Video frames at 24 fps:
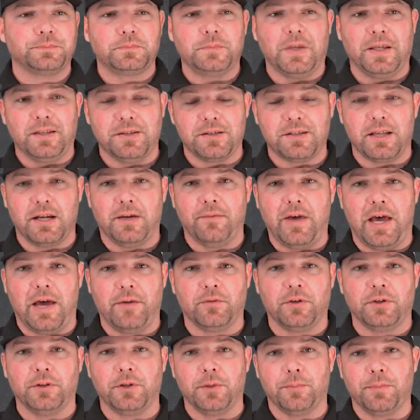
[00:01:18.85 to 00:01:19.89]
instead of
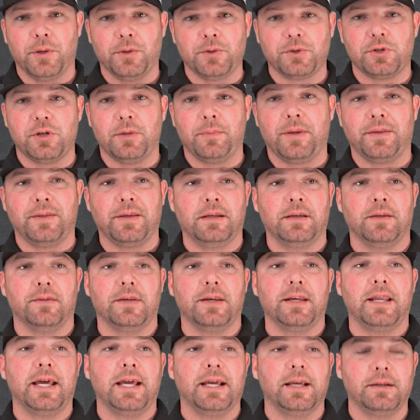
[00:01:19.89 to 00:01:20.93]
after your post-trip at the end of the
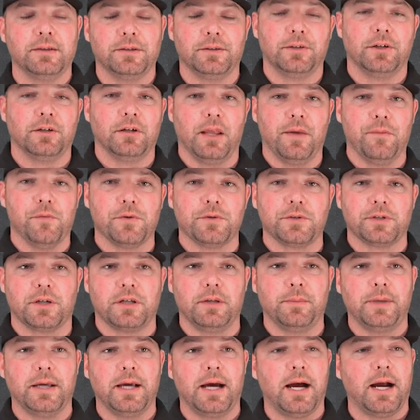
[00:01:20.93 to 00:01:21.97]
day. Your levels are
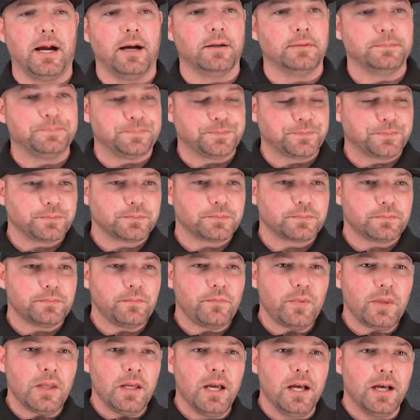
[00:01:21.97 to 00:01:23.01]
going to be higher.
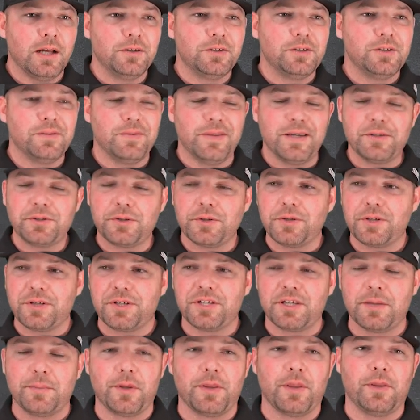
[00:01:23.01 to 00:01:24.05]
These are
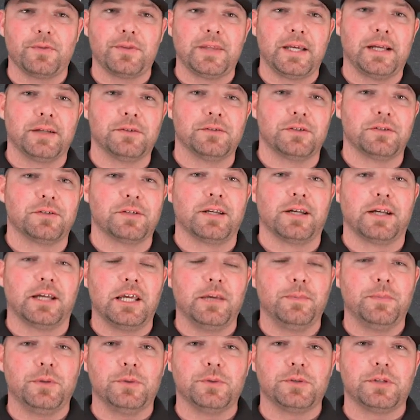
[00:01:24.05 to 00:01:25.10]
just some of the things that's going to
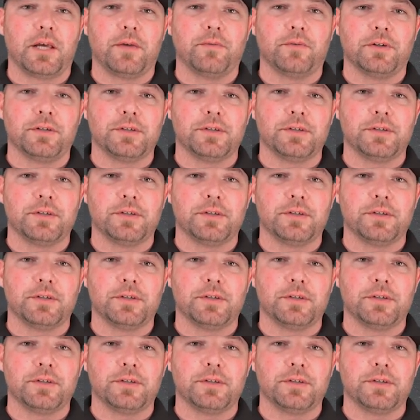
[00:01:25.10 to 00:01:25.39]
keep you safer